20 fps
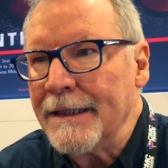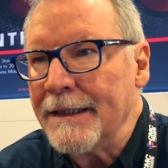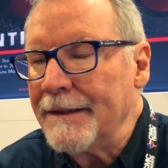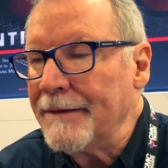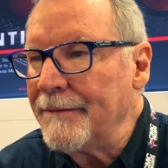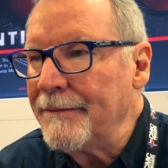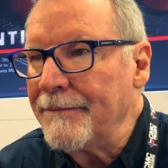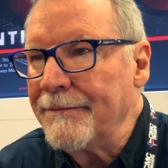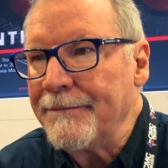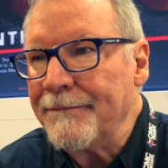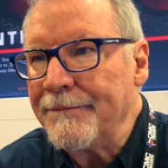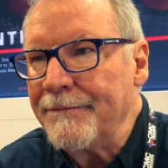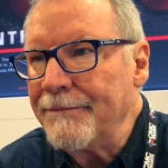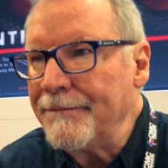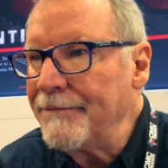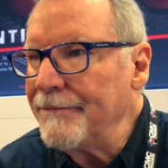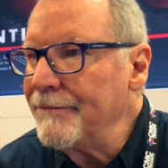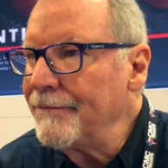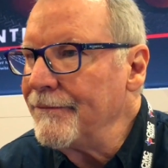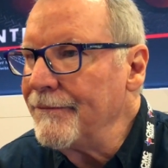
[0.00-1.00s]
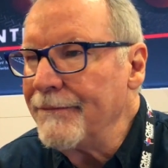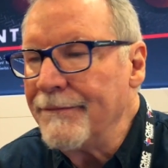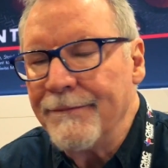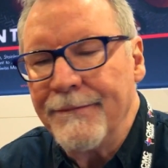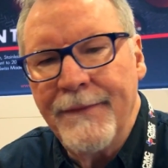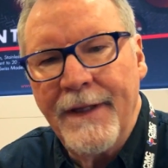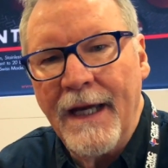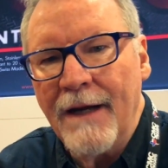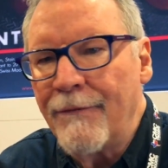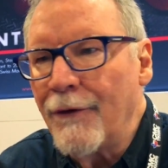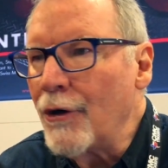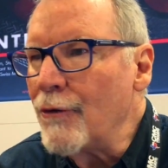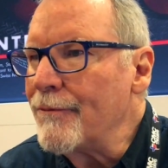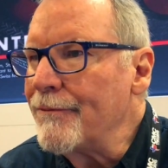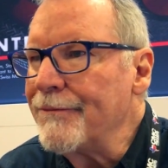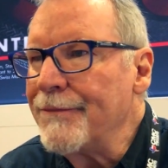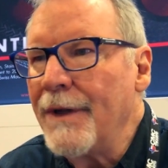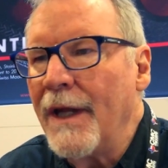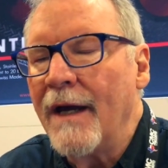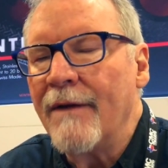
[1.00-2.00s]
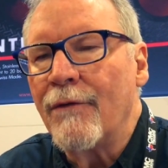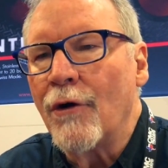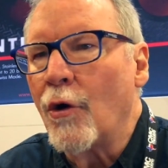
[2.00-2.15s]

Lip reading: Any validity to that?